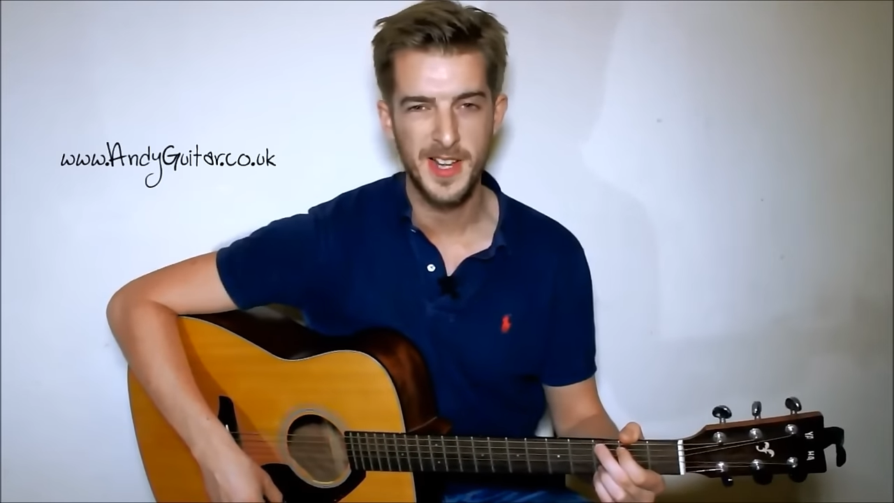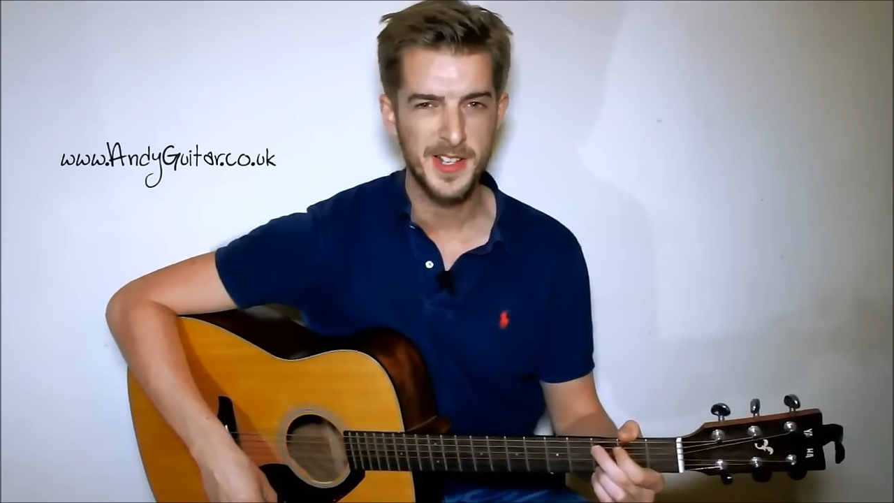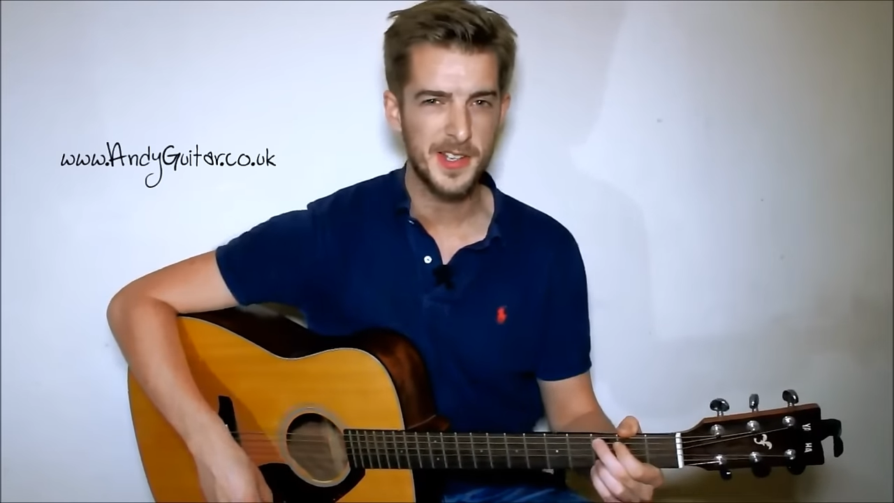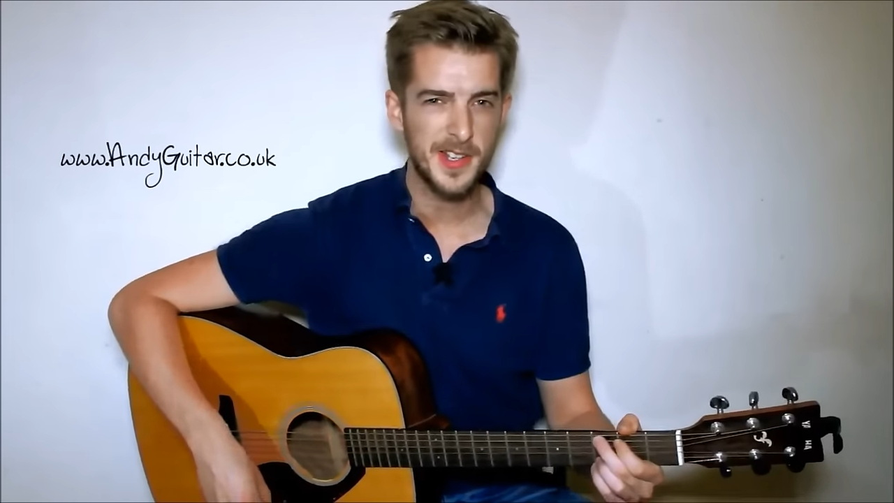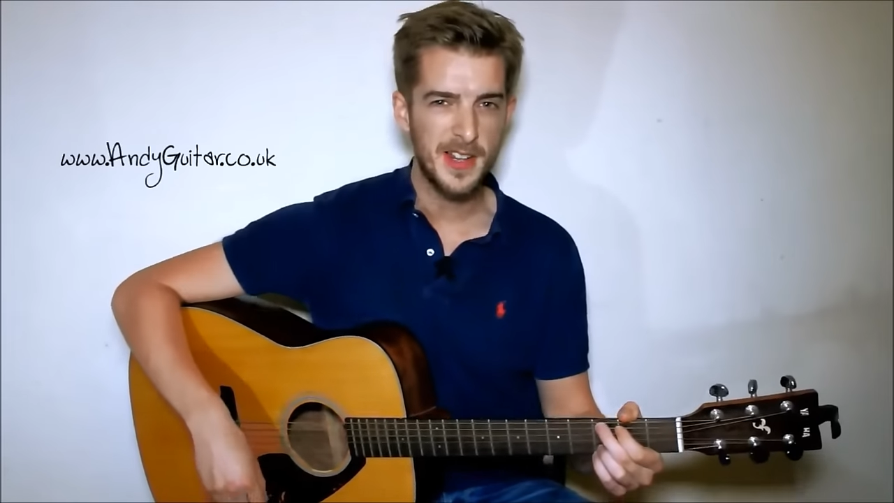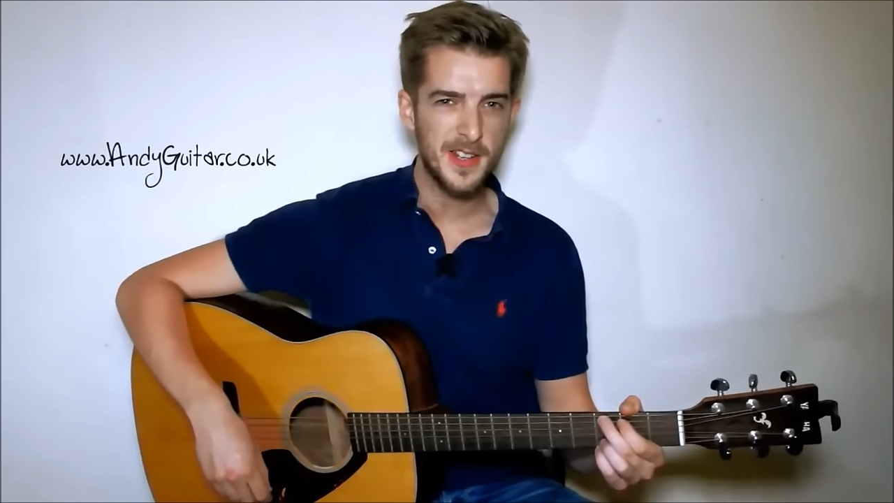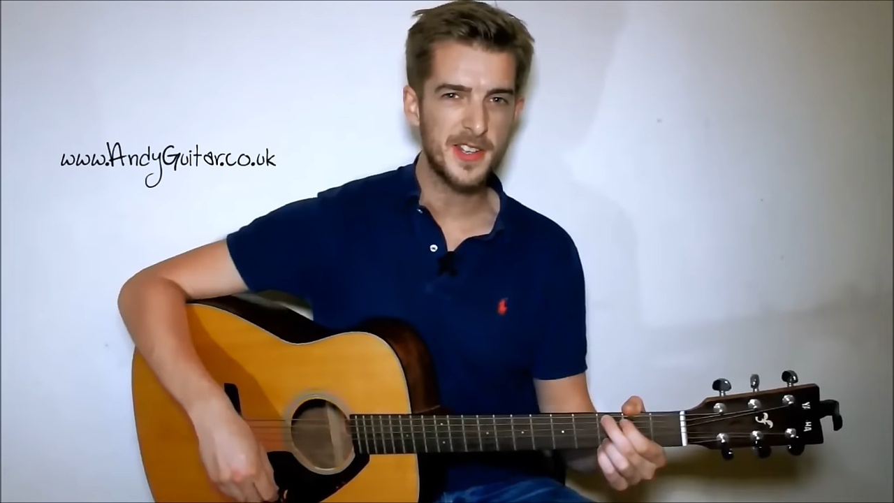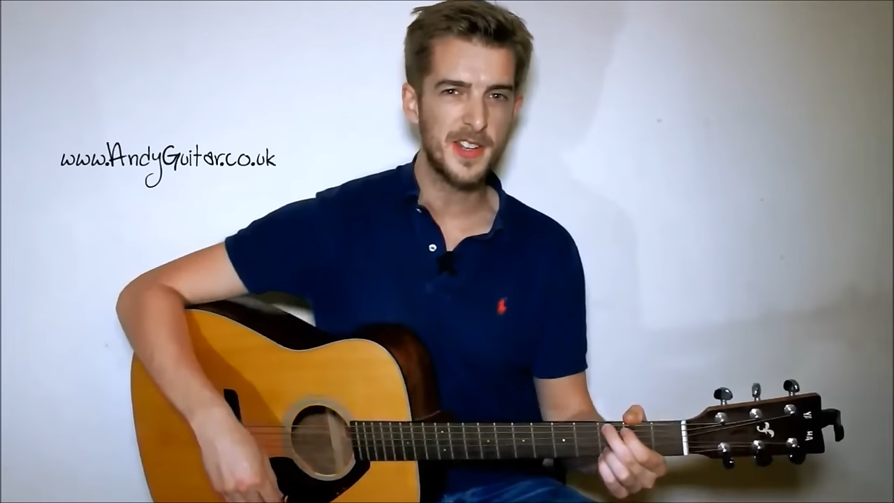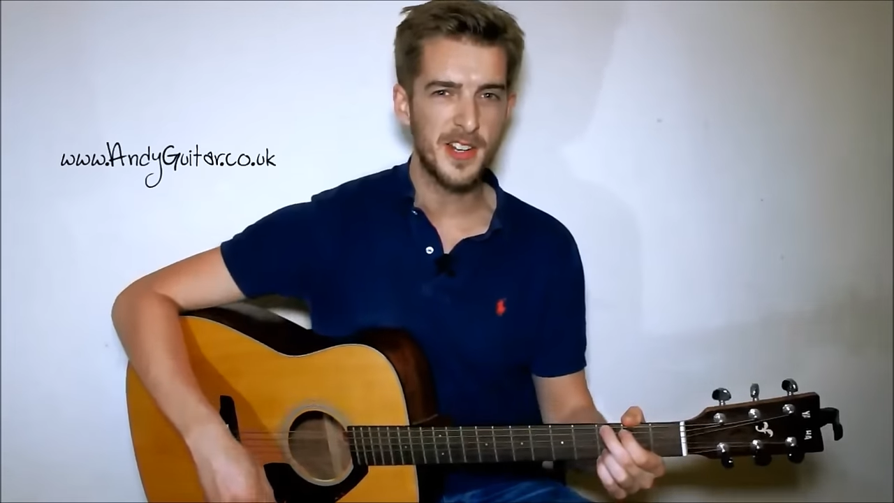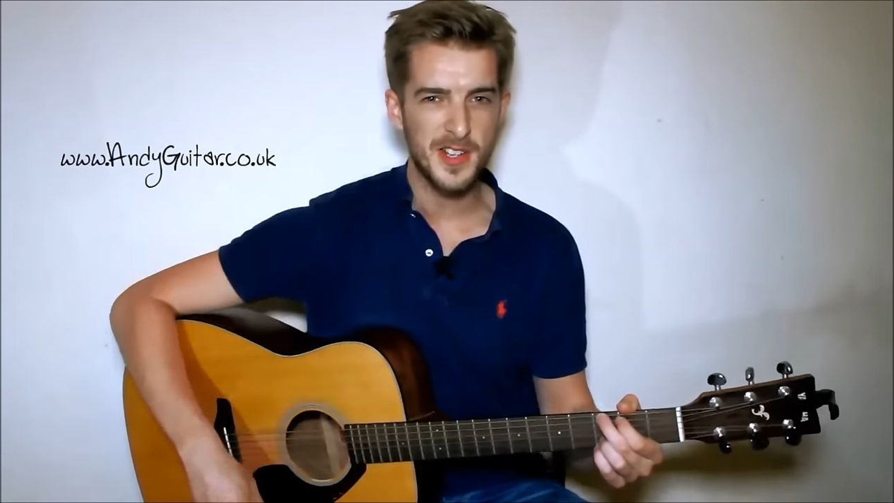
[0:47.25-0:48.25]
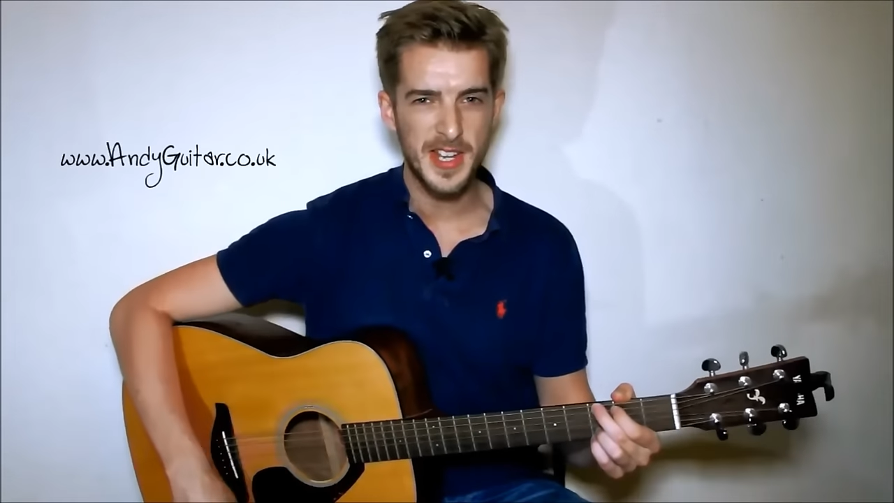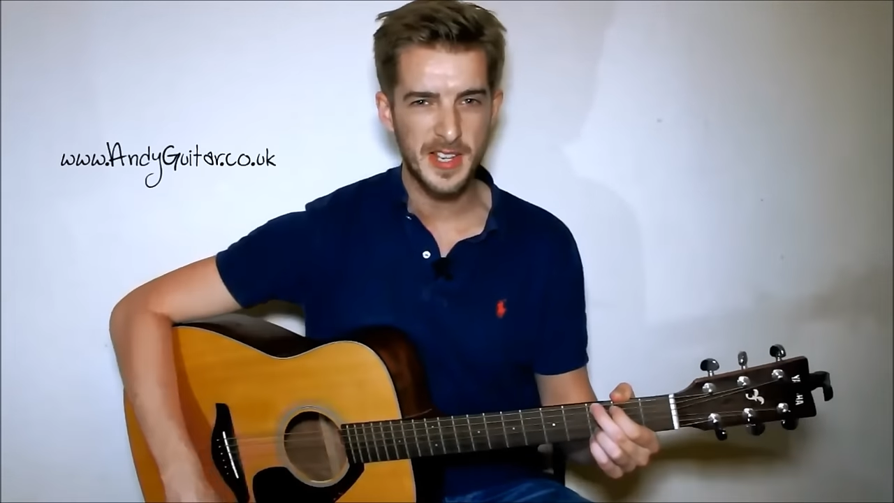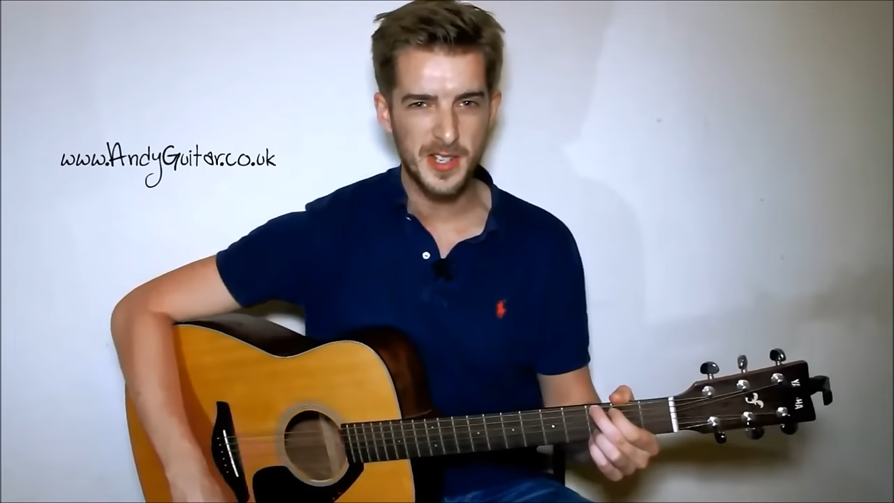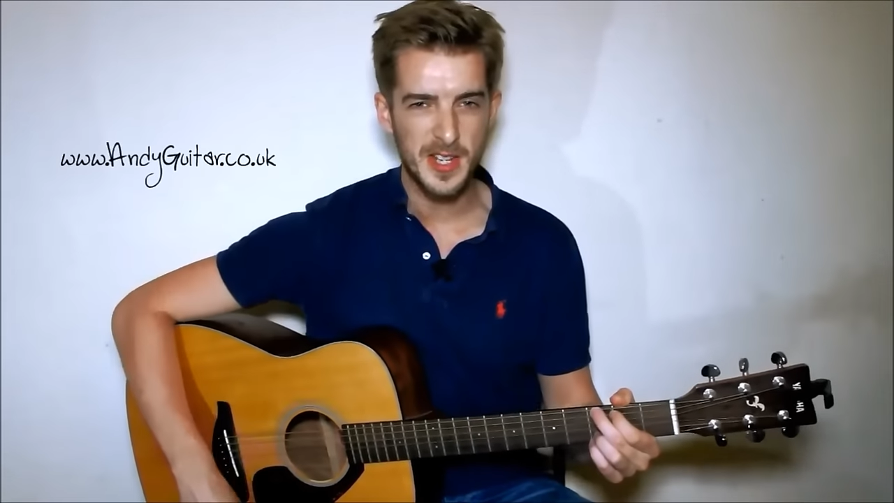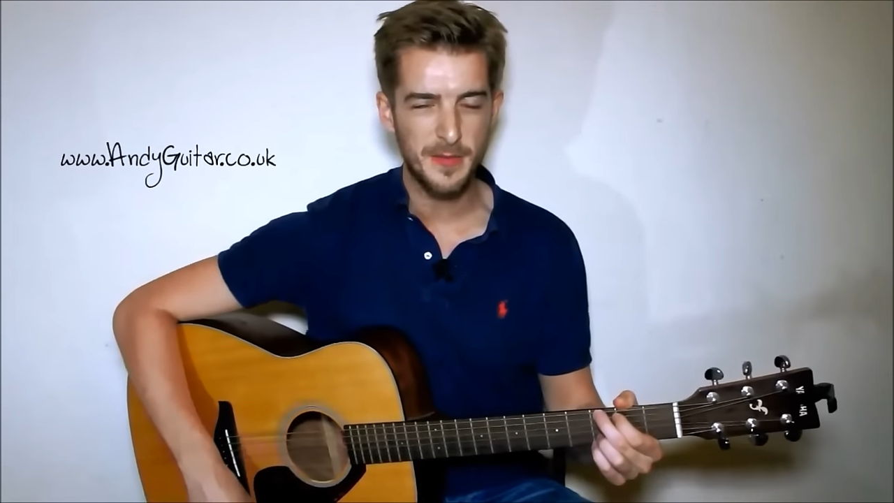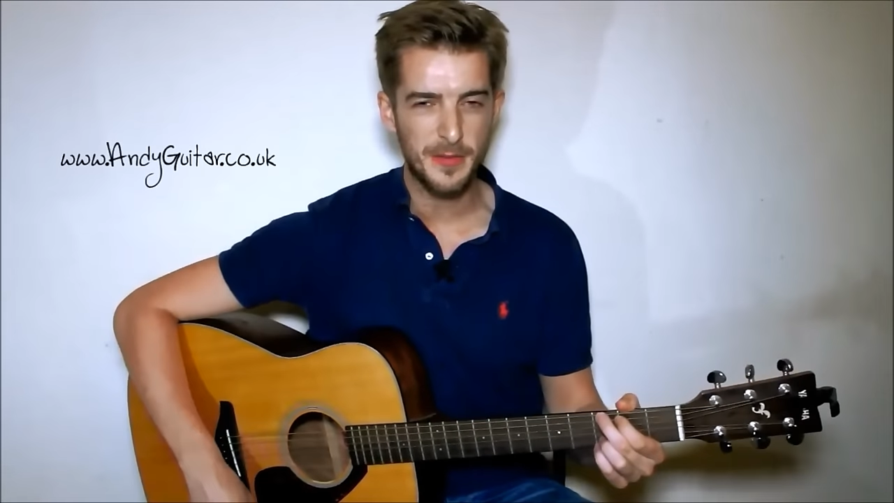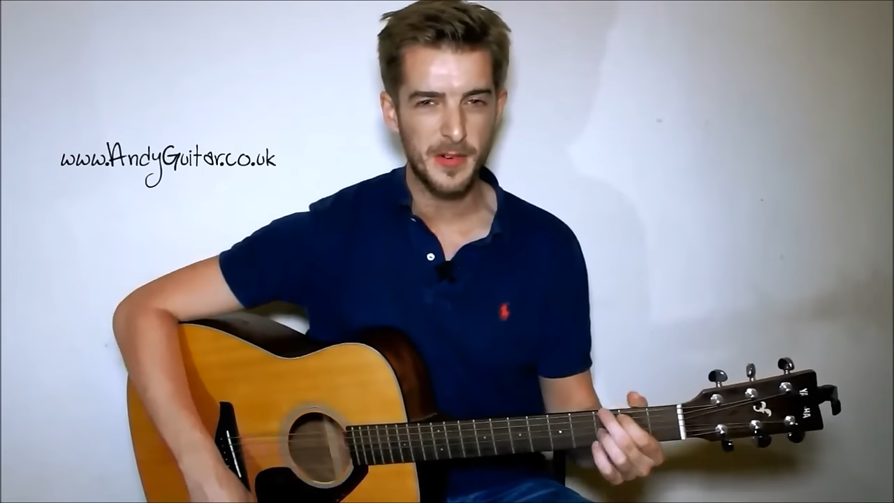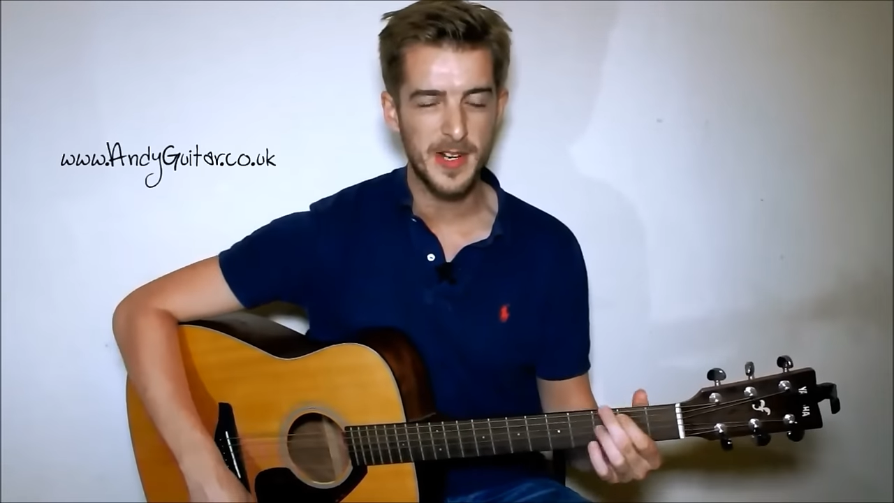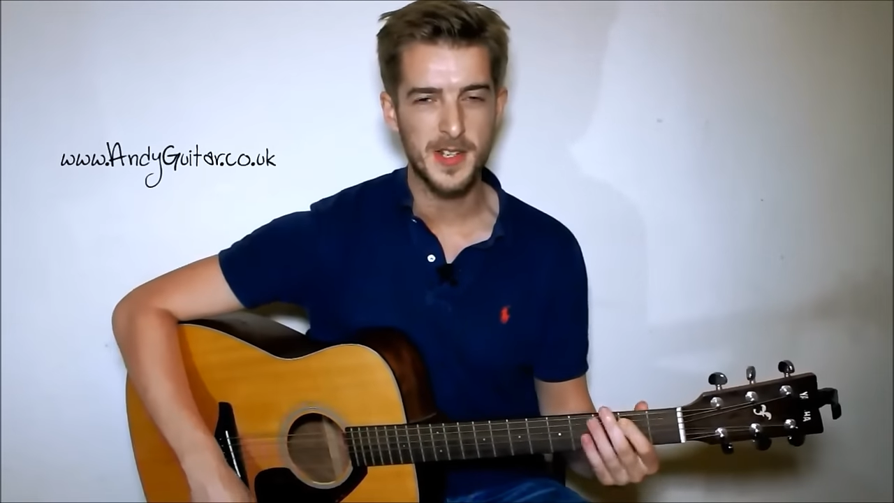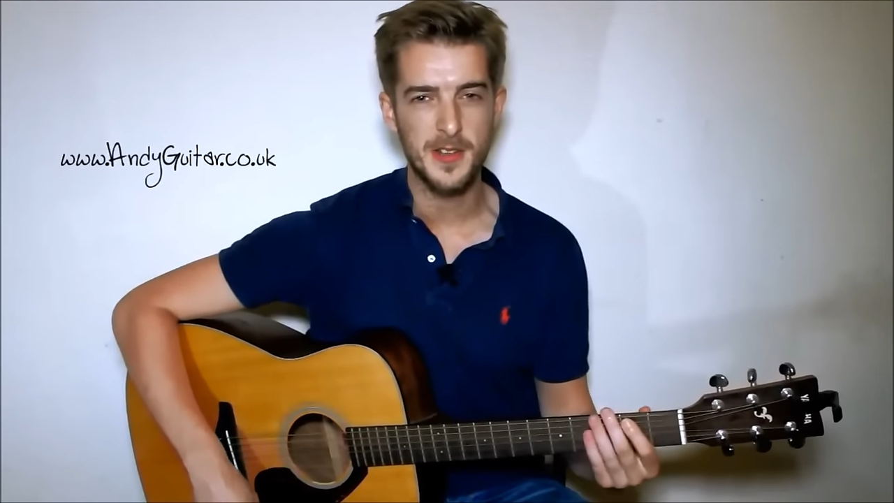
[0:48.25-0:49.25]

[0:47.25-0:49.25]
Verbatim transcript: As I say, this is on a 16th grid,